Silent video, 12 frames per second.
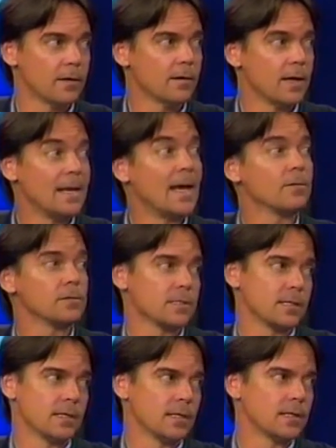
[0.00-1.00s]

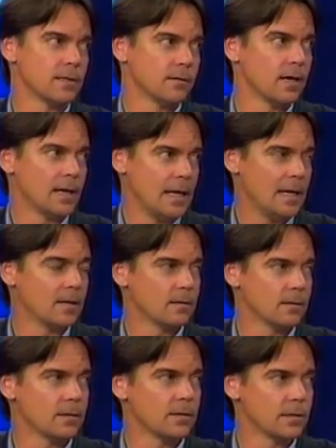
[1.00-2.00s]
announcing that they're not
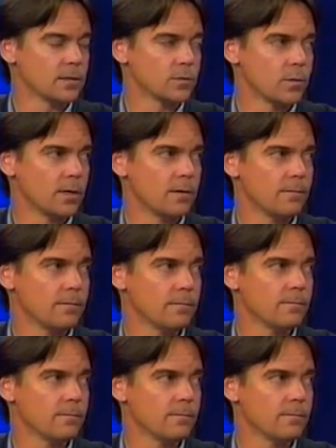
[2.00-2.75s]
handling things well.